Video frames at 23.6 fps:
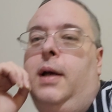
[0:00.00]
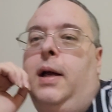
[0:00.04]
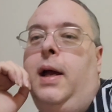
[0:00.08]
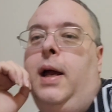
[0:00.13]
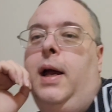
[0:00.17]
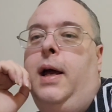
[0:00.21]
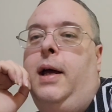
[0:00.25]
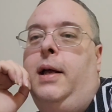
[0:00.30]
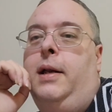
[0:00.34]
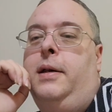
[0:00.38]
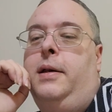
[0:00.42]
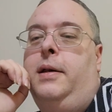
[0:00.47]

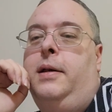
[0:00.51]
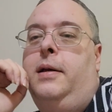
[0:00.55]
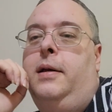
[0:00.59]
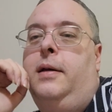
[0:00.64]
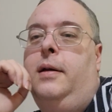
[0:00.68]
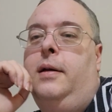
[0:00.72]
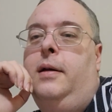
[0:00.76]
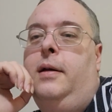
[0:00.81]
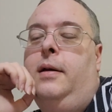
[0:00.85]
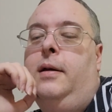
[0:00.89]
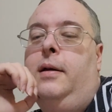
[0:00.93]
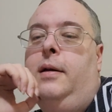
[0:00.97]
And
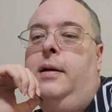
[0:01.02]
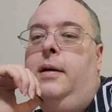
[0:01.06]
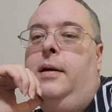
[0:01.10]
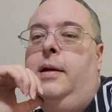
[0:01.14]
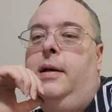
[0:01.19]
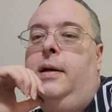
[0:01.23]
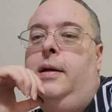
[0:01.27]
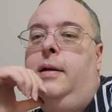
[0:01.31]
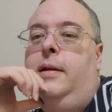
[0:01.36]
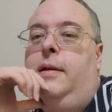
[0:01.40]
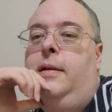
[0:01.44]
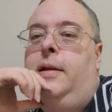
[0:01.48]

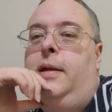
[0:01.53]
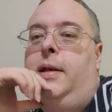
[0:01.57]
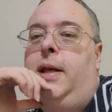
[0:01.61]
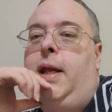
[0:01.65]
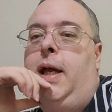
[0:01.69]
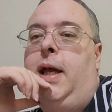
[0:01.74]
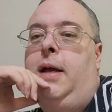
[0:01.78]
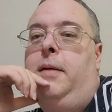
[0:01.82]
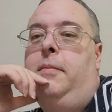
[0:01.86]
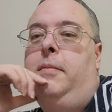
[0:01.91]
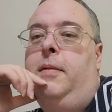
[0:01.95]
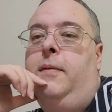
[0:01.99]
the
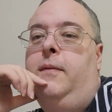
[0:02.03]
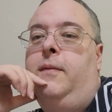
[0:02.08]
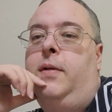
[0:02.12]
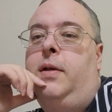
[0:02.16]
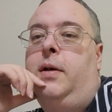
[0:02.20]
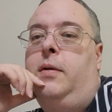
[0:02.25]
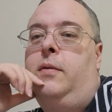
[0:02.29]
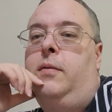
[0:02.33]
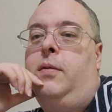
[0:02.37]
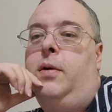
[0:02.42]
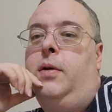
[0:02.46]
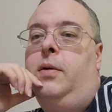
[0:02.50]
name of the
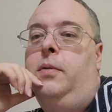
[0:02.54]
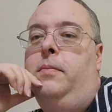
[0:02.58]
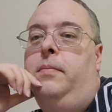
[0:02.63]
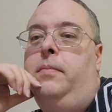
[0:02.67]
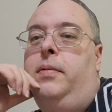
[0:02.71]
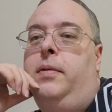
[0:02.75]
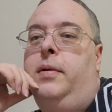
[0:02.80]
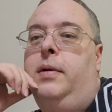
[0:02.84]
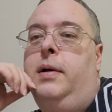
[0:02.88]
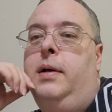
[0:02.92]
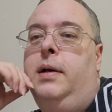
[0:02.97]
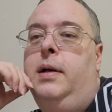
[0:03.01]

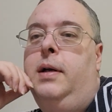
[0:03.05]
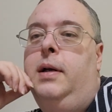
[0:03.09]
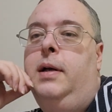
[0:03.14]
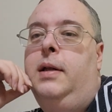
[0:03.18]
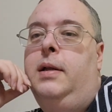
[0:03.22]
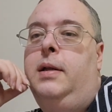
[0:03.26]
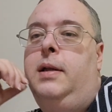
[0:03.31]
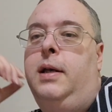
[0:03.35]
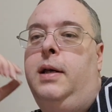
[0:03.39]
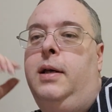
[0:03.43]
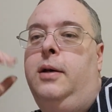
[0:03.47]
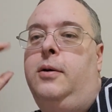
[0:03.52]
group
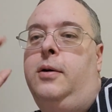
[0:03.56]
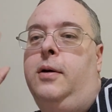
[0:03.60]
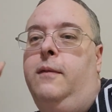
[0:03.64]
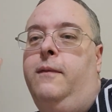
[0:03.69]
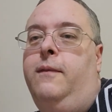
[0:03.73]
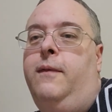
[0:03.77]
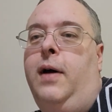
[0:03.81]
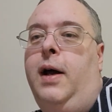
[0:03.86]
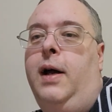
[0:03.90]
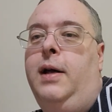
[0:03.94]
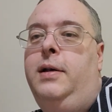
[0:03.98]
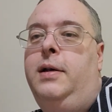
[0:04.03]
that you could
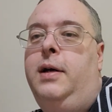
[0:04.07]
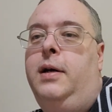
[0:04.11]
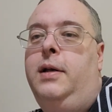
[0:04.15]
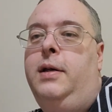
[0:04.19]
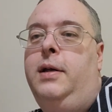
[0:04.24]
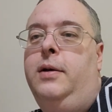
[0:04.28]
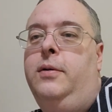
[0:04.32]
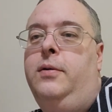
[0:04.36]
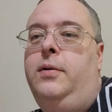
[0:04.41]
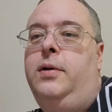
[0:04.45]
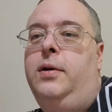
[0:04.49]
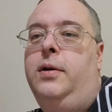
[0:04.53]
find on
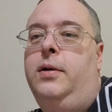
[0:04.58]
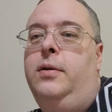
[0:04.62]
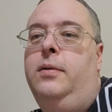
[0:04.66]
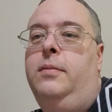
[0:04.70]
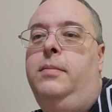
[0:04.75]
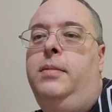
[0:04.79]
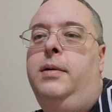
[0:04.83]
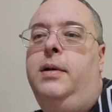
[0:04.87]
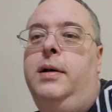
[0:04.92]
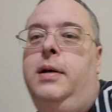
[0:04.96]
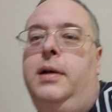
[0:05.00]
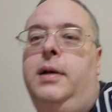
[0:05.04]

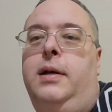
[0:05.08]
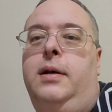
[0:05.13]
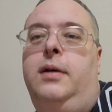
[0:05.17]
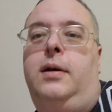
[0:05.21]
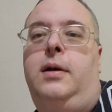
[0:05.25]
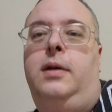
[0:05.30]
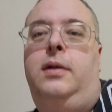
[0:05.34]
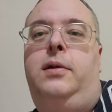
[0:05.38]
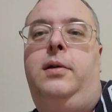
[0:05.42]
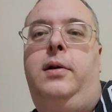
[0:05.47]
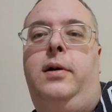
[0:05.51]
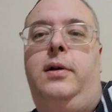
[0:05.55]
YouTube, you
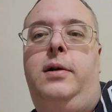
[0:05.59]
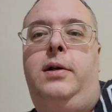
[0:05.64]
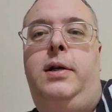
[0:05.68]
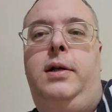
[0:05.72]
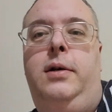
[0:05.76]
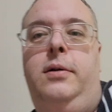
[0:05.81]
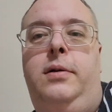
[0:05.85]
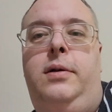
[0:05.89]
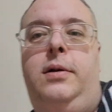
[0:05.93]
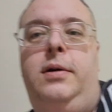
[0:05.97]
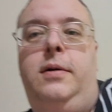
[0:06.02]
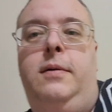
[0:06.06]
could search
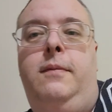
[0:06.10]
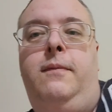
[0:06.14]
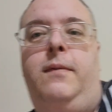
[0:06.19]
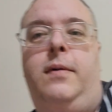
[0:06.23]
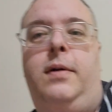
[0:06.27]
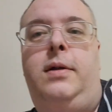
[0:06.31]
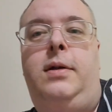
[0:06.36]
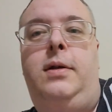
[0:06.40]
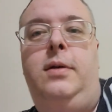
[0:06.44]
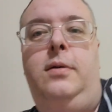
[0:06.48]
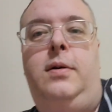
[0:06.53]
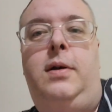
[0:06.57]
YouTube
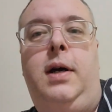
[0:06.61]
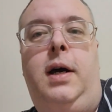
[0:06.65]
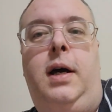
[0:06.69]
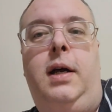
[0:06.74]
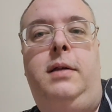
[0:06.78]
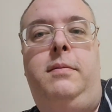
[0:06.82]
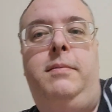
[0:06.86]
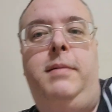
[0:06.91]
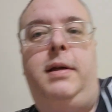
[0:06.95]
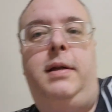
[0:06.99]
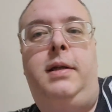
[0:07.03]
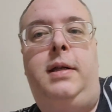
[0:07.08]
for Two
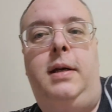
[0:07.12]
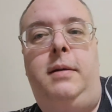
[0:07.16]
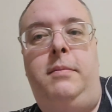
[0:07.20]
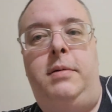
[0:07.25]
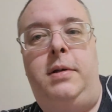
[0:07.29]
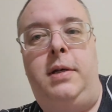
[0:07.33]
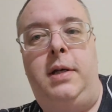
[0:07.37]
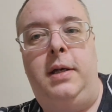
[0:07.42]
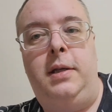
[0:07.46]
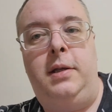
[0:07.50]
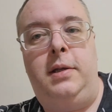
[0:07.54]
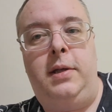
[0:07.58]
Cosmic
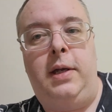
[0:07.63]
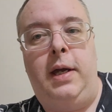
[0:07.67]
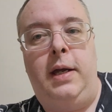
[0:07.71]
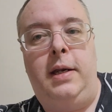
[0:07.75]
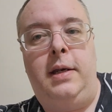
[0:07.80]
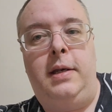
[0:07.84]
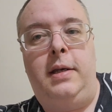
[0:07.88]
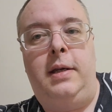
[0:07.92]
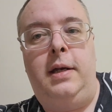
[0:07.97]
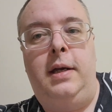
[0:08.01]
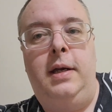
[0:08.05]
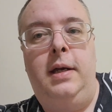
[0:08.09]
Dipshits,
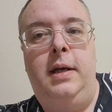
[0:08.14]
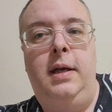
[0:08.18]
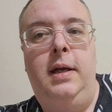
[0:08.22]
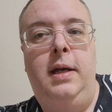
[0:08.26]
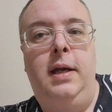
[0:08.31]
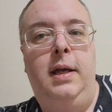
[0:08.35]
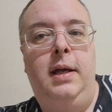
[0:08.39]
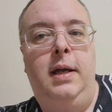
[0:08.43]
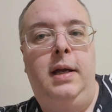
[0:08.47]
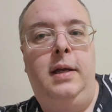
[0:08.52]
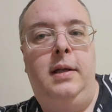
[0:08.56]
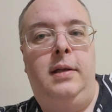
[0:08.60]
and
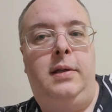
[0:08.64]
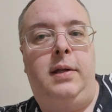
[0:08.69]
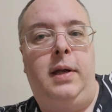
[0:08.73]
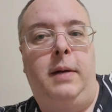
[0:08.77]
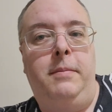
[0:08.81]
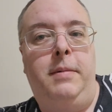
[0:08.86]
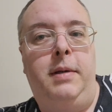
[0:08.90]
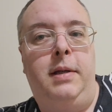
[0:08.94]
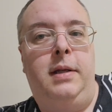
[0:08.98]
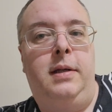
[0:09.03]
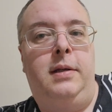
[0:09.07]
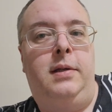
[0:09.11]

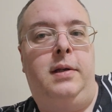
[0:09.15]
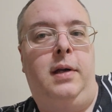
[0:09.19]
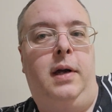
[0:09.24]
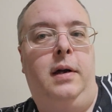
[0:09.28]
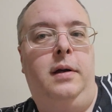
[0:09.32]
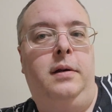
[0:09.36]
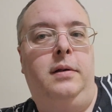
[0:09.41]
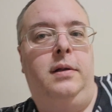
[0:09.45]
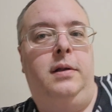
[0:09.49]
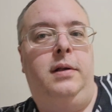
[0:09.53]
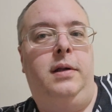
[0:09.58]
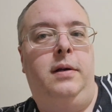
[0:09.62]
some of the
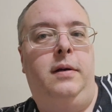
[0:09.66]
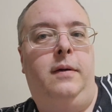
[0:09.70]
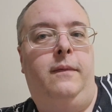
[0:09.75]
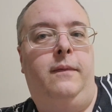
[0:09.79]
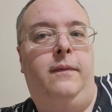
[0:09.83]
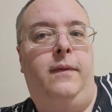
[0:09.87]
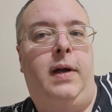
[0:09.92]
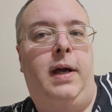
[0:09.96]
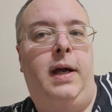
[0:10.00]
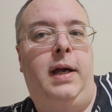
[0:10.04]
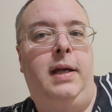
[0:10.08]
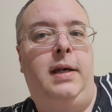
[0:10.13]
songs you'll
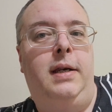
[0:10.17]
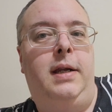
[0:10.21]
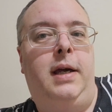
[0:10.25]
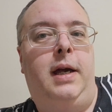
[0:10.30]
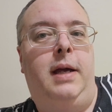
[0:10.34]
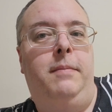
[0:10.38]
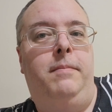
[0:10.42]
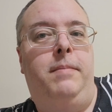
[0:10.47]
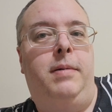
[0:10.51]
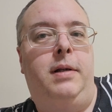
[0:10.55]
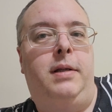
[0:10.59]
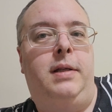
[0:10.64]
find
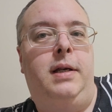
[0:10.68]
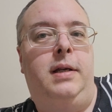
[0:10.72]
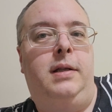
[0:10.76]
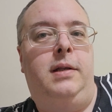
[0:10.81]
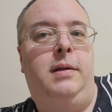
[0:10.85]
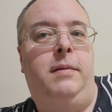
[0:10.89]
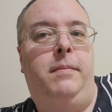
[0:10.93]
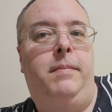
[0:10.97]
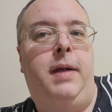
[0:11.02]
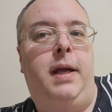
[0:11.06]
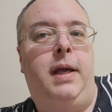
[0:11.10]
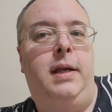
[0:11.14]
I
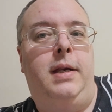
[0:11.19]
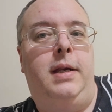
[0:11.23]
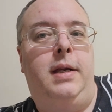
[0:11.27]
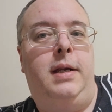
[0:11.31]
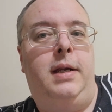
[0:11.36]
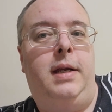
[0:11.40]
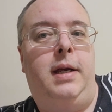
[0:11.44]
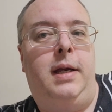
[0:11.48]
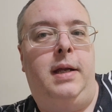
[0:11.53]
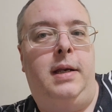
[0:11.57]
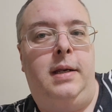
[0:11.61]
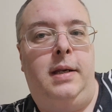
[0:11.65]
participated
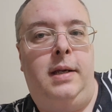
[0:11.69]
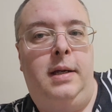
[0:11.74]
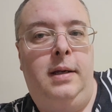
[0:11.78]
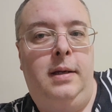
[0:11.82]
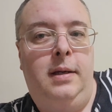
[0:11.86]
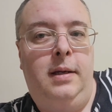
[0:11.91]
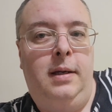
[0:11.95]
in.